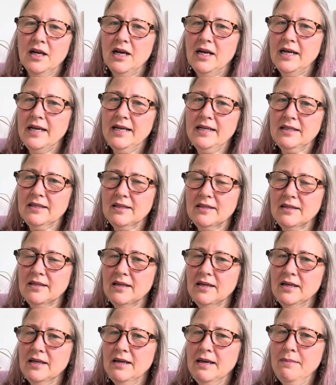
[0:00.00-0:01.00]
It's
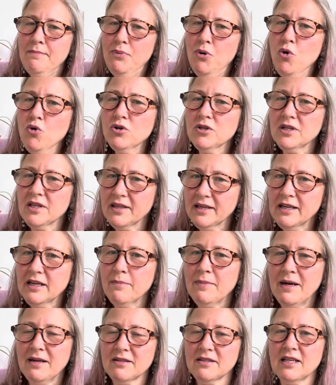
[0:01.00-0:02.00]
important to think
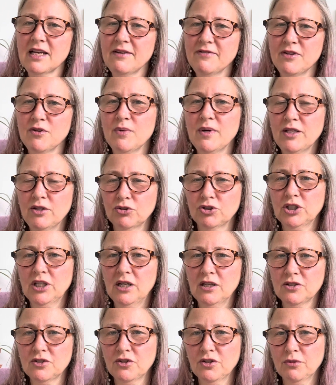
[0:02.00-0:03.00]
about safety when your
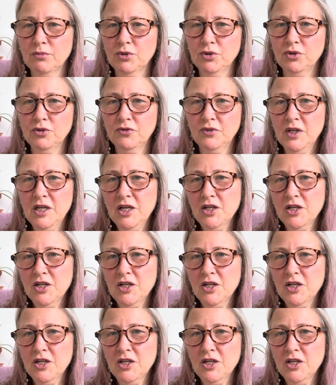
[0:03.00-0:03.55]
child's on the move.